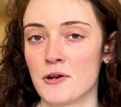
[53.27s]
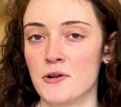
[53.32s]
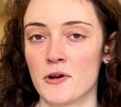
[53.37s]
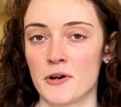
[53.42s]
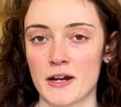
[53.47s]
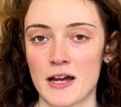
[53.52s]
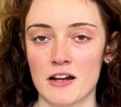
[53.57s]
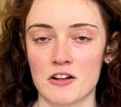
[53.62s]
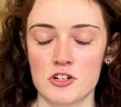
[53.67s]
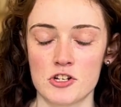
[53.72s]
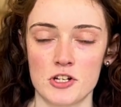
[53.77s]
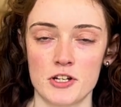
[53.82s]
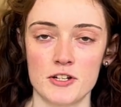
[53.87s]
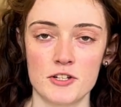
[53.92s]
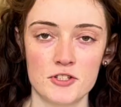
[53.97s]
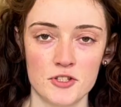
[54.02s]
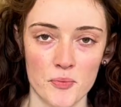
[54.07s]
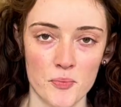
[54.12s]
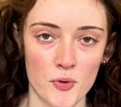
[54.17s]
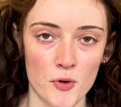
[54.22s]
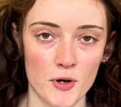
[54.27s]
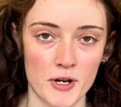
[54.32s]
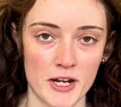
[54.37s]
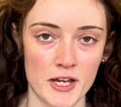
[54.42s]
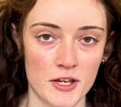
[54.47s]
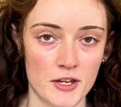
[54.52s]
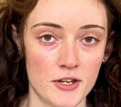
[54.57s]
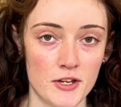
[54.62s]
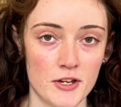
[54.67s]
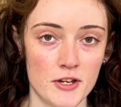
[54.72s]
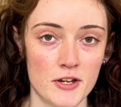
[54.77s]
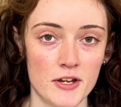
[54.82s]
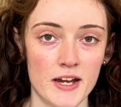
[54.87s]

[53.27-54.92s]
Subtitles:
not actually supporting you.